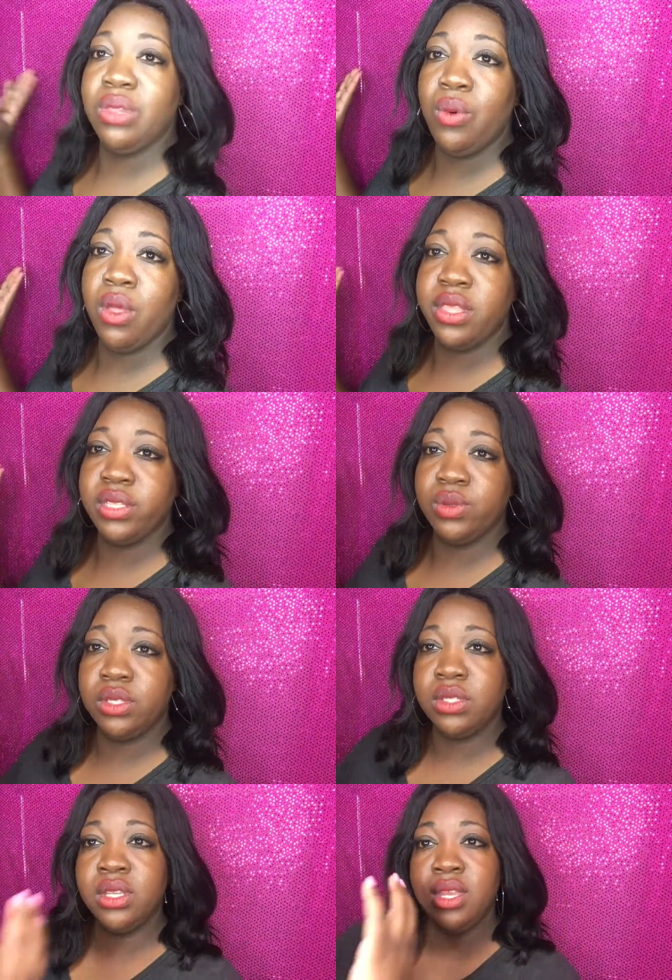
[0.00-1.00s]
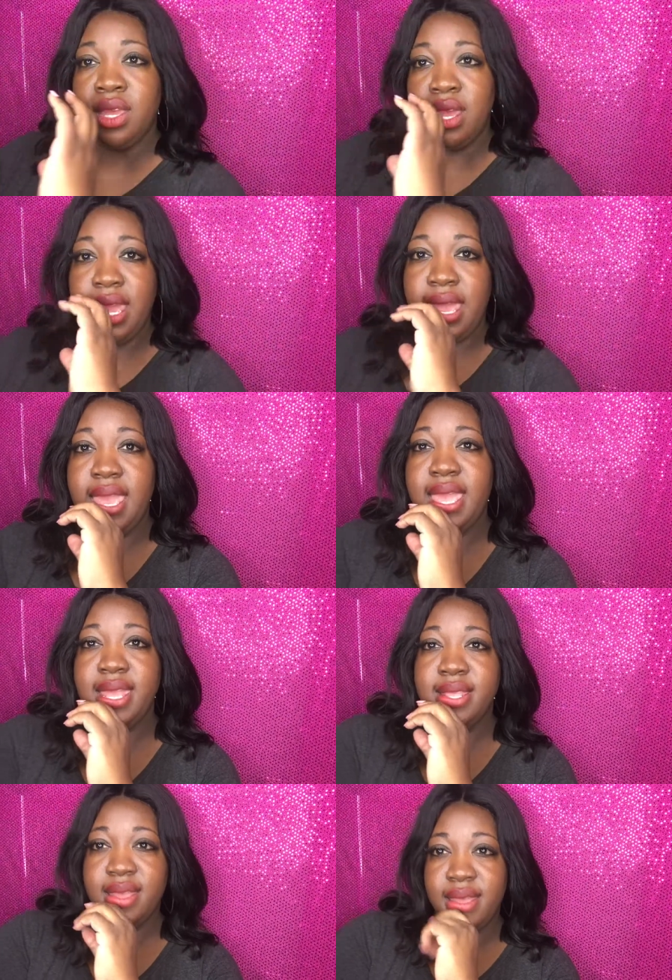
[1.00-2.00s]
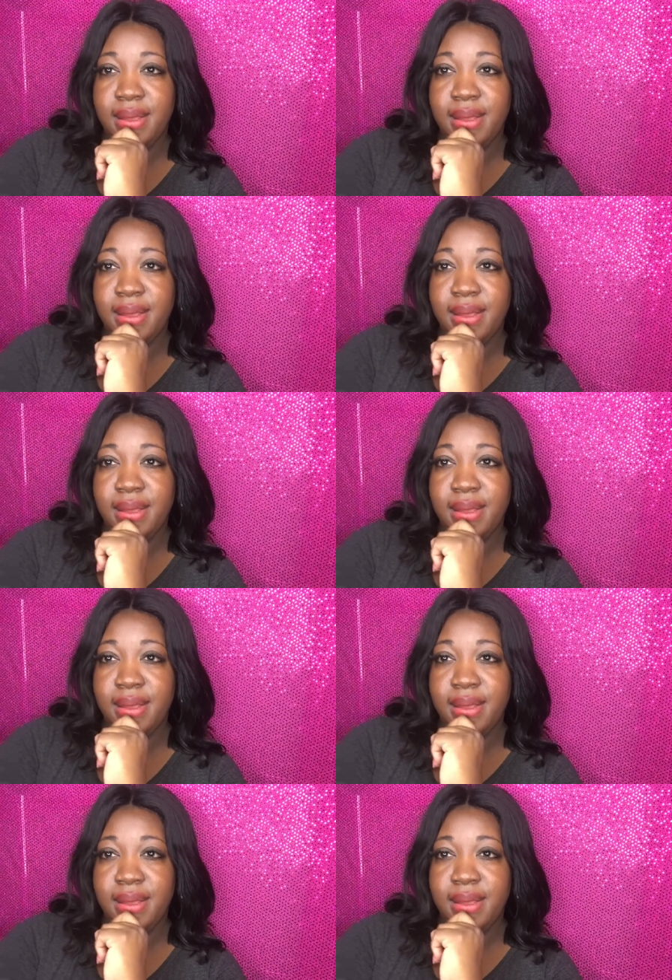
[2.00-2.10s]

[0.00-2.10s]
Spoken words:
really want this one. And